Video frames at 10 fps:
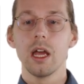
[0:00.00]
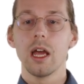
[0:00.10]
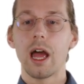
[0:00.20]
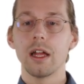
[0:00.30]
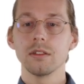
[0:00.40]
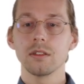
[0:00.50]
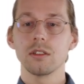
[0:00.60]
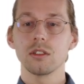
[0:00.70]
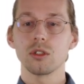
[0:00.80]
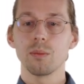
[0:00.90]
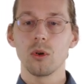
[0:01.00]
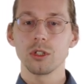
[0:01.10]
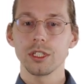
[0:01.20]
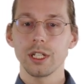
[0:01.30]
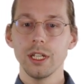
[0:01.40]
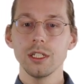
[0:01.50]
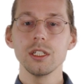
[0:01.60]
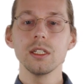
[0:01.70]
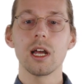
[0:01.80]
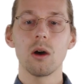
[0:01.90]
and supports easy
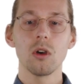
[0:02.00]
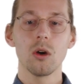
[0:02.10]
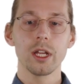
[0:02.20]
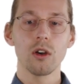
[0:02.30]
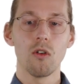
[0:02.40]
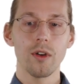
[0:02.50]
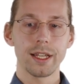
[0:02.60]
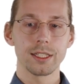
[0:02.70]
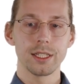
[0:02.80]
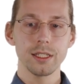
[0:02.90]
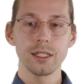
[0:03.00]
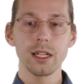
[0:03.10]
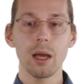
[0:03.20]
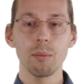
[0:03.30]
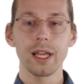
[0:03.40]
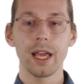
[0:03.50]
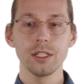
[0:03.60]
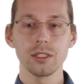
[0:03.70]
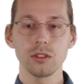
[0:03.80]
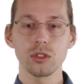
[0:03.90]
downloading of existing
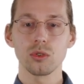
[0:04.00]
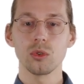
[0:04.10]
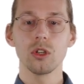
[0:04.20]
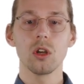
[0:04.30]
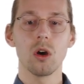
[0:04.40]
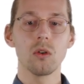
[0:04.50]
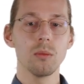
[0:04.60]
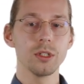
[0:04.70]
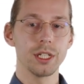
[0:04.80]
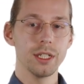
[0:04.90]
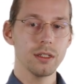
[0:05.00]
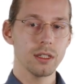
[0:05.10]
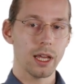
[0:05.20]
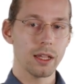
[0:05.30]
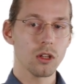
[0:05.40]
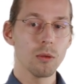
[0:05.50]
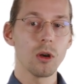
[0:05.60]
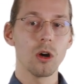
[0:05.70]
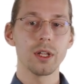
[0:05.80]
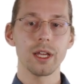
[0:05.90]
applications to your local machine and
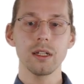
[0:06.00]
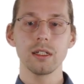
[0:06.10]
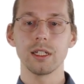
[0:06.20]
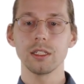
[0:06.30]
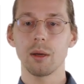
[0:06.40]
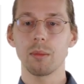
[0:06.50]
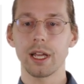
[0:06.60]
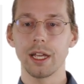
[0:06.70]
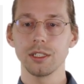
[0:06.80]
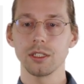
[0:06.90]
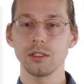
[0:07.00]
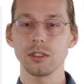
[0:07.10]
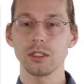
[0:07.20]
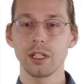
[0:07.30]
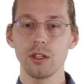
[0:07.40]
uploading these applications that